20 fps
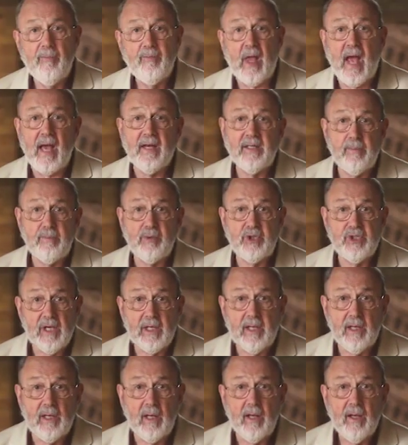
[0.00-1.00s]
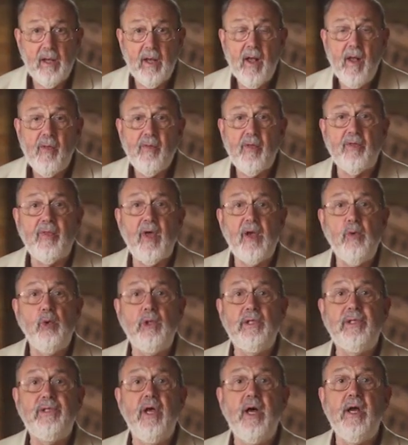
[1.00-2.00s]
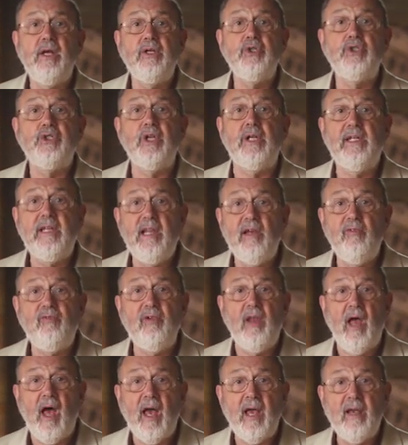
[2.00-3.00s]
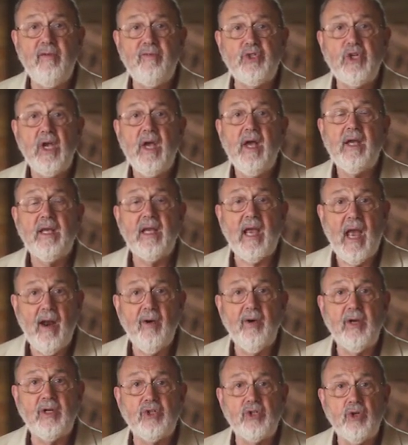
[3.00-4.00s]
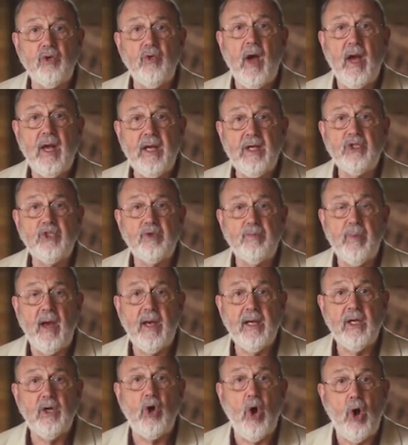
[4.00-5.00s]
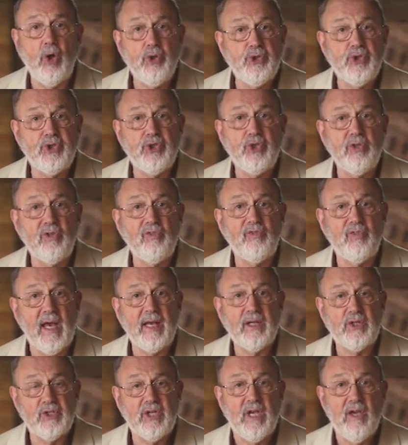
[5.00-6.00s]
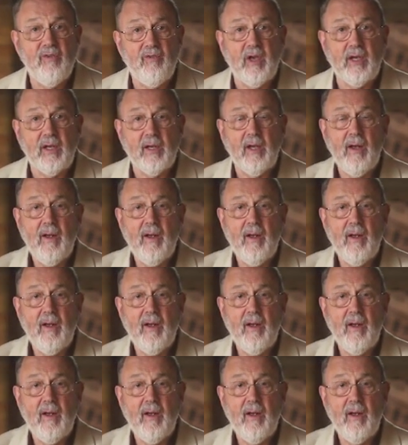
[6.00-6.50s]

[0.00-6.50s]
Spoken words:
and in particular, that they will learn to live lives characterized by constant thanksgiving.